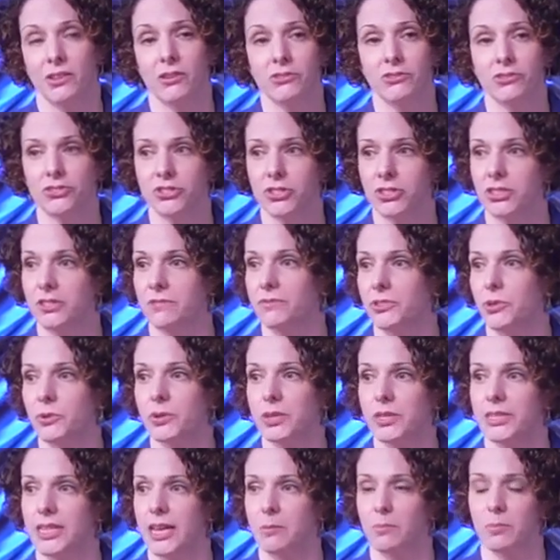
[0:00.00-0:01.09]
Those are just a few
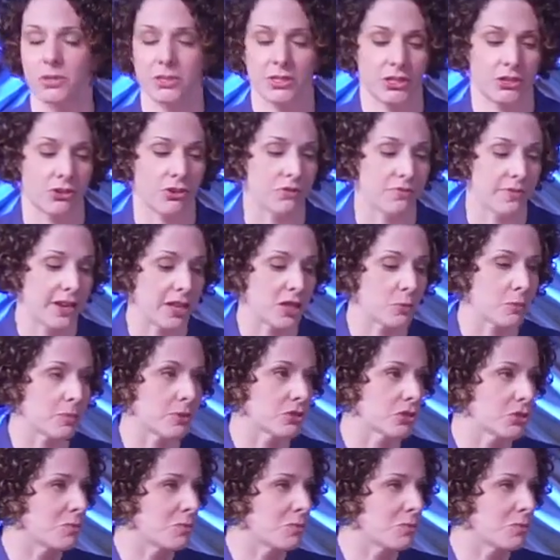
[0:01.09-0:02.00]
examples that are available.